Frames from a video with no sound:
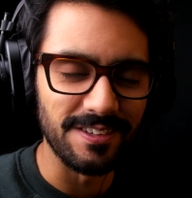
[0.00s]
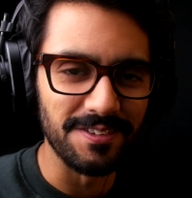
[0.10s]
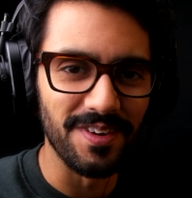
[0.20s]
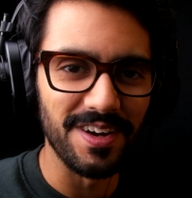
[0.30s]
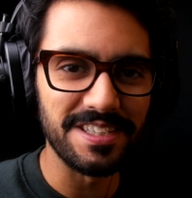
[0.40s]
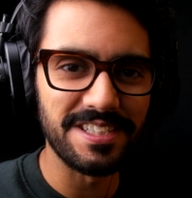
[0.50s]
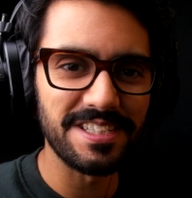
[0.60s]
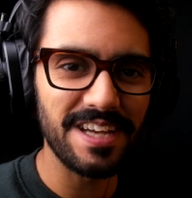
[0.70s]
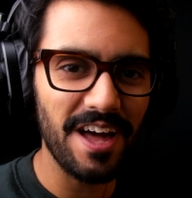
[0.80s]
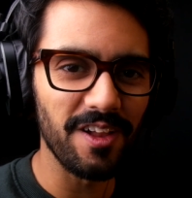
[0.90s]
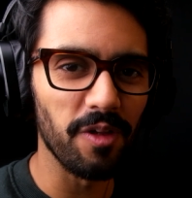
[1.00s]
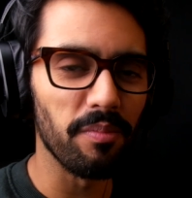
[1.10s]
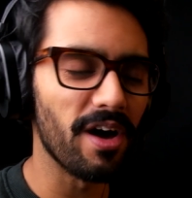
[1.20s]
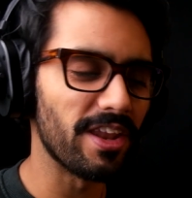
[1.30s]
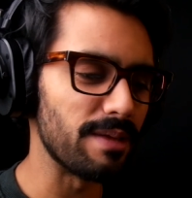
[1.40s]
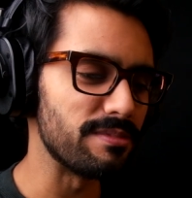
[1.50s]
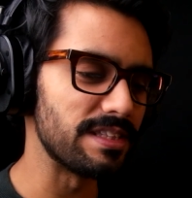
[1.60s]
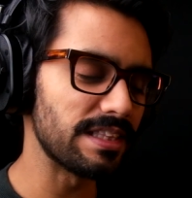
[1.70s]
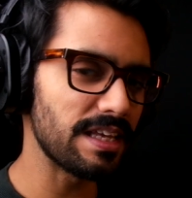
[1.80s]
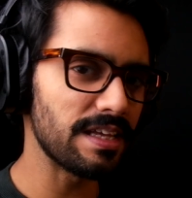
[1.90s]
to my channel. My name is
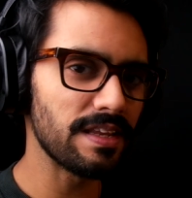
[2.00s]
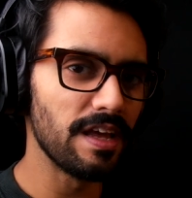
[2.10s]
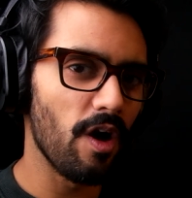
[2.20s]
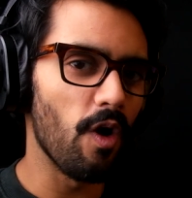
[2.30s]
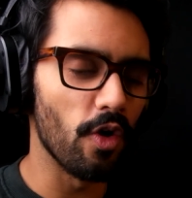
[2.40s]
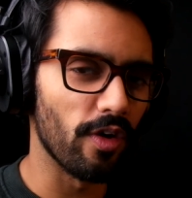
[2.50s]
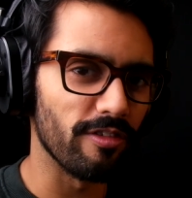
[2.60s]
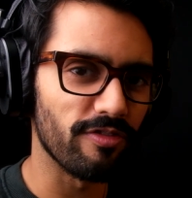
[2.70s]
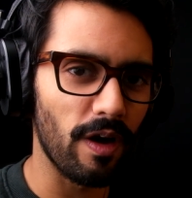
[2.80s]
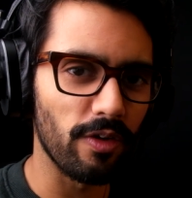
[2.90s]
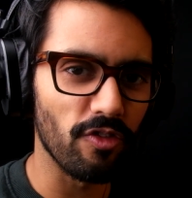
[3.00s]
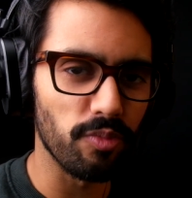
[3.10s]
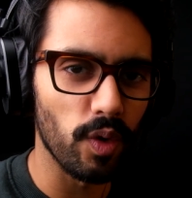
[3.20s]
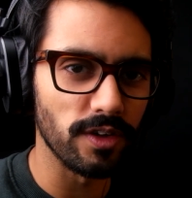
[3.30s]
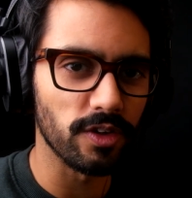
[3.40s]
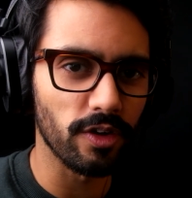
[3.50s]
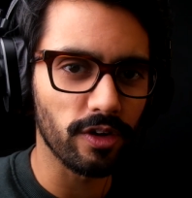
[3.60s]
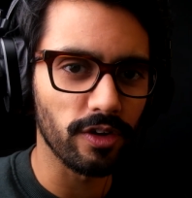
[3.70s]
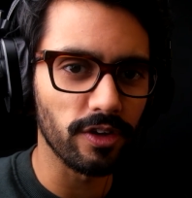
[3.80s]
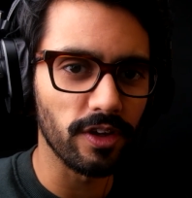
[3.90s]
Nitin, owner and founder of
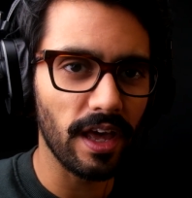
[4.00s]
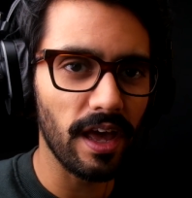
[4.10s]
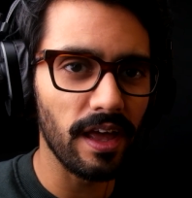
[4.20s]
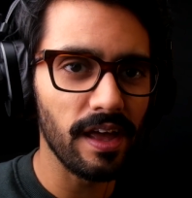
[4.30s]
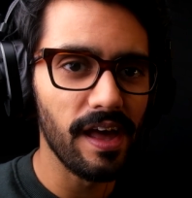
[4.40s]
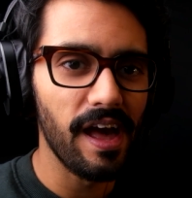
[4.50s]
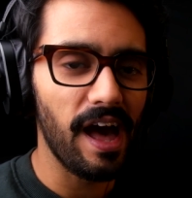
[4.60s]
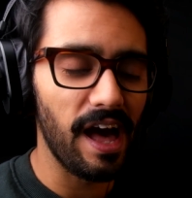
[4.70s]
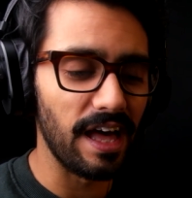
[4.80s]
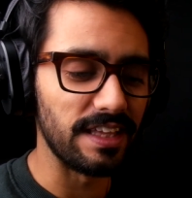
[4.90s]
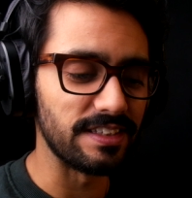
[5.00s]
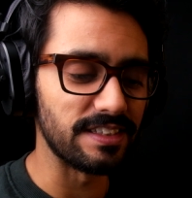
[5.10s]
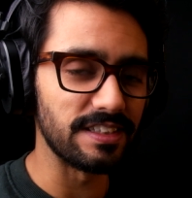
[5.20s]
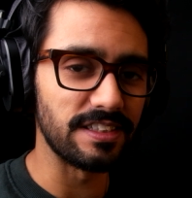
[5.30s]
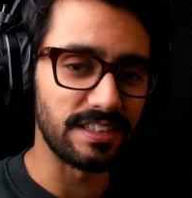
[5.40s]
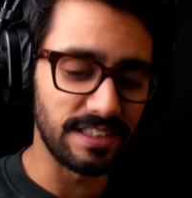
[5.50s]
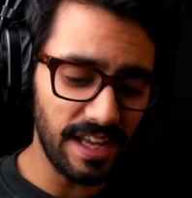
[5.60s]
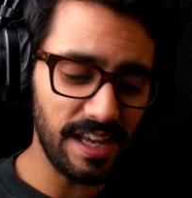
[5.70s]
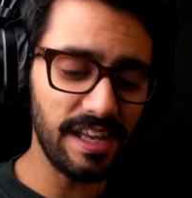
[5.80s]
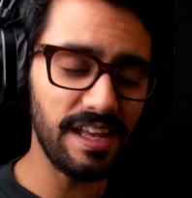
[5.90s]
moazo.co.uk, and
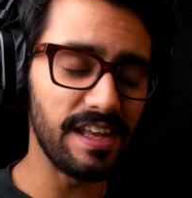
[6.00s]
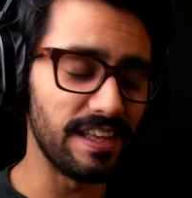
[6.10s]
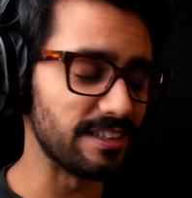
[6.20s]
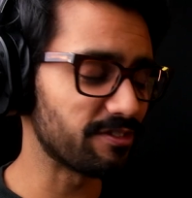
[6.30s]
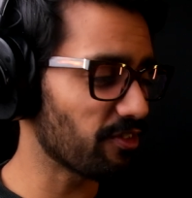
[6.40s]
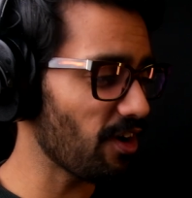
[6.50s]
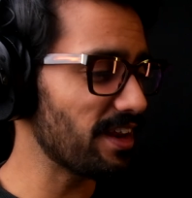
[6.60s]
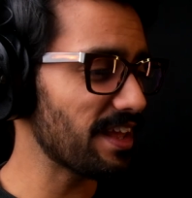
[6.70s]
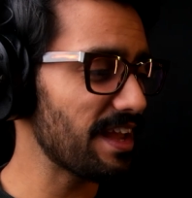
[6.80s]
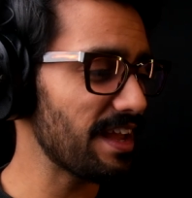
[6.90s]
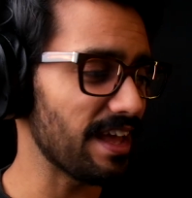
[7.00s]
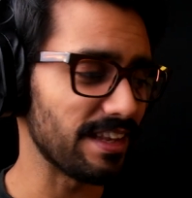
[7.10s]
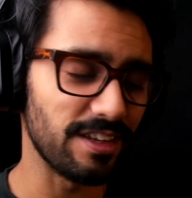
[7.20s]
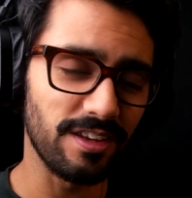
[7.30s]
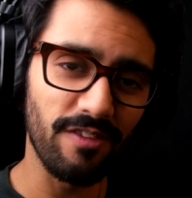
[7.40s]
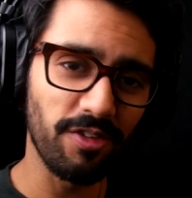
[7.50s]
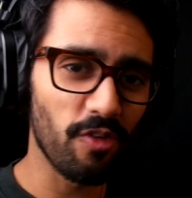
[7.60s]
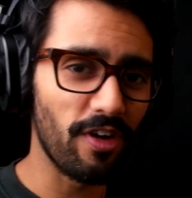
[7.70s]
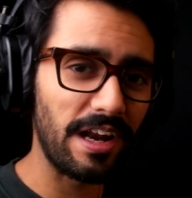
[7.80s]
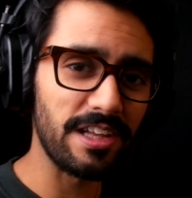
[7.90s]
today is Friday, and if you're
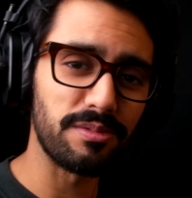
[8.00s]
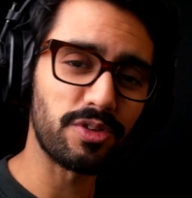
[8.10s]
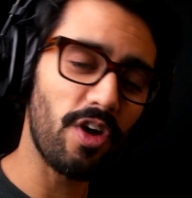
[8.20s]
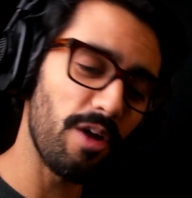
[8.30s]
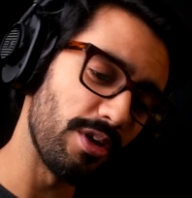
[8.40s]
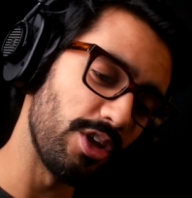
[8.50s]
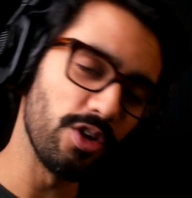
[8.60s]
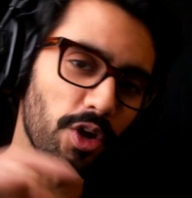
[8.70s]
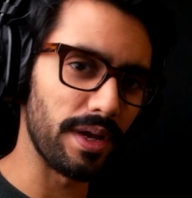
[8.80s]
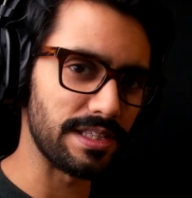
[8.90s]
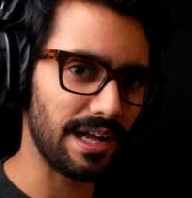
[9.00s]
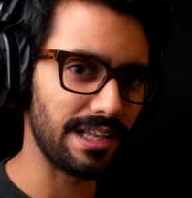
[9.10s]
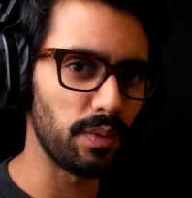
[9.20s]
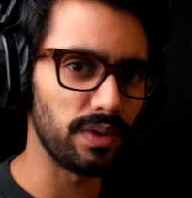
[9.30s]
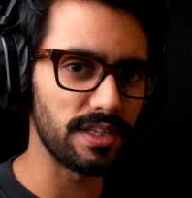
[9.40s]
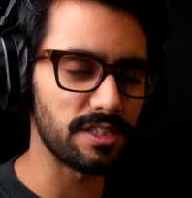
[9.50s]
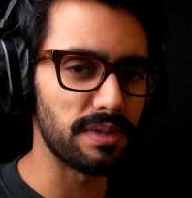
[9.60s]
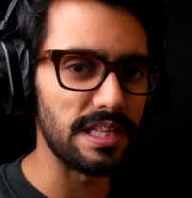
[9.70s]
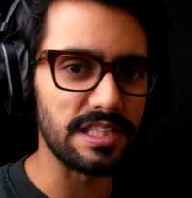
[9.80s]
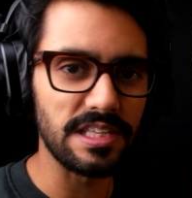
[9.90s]
a regular subscriber you know exactly what this
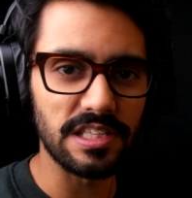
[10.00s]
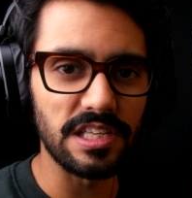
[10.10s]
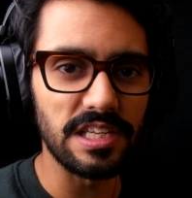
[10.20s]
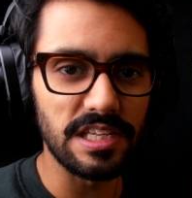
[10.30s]
means. This